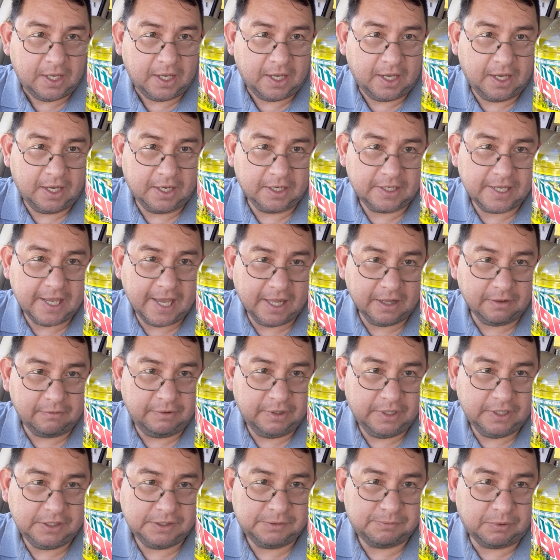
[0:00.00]
Uh,
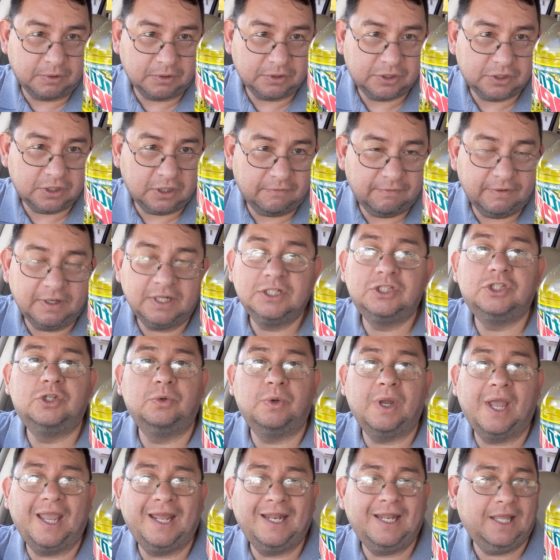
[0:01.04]
calories per serving
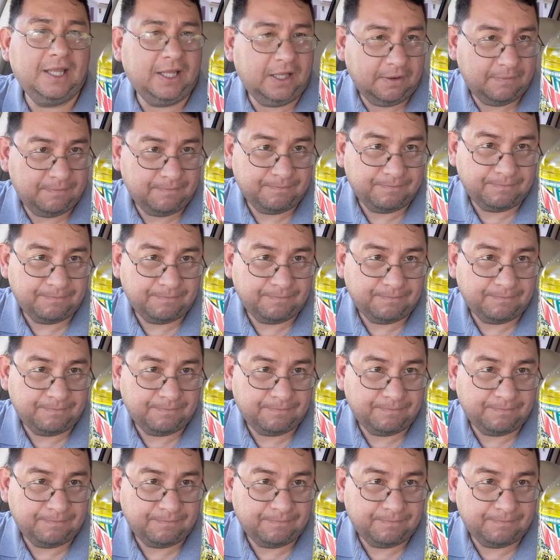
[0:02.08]
280.